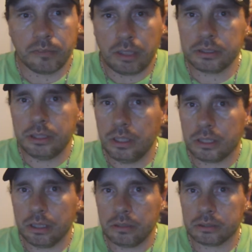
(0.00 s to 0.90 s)
I was going to do it at
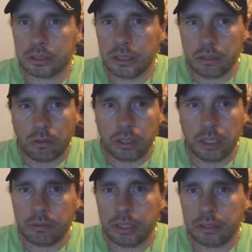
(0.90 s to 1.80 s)
their house. They're
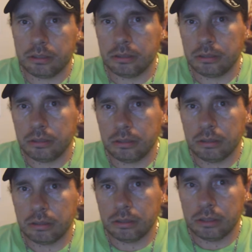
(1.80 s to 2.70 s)
okay with it.
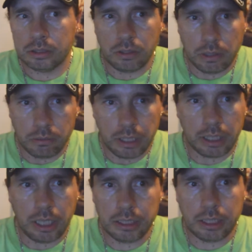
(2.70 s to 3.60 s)
So when I
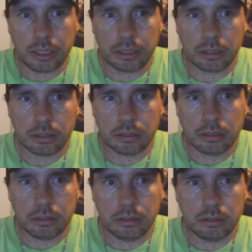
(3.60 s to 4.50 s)
got there,
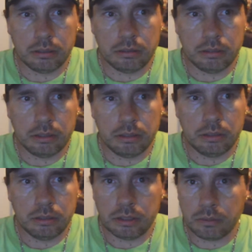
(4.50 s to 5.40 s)

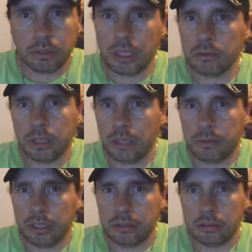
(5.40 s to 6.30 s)
they were not okay
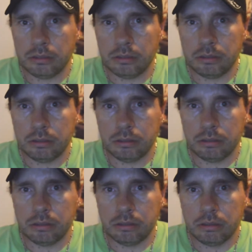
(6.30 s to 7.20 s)
with it.
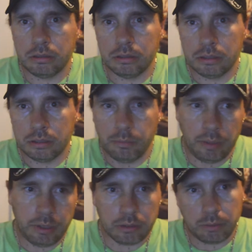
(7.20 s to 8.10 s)

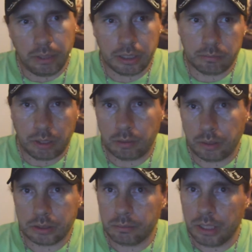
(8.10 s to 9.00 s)
Baby had to go to bed, blah
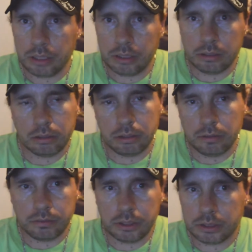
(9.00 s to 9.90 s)
blah something. I could
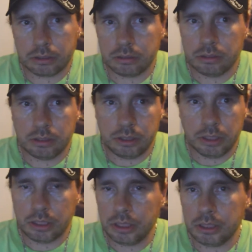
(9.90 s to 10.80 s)
have just
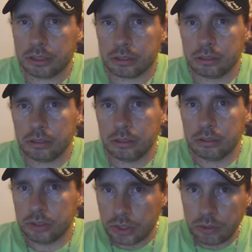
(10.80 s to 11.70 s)
done at least
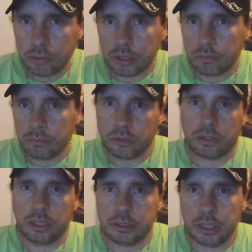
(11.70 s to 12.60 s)
2 of them
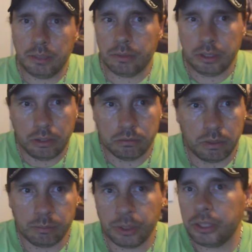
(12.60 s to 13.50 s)
or inside, but no,
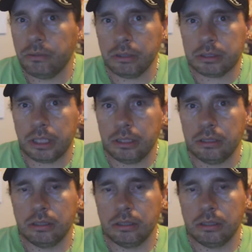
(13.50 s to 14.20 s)
wanted me to do outside.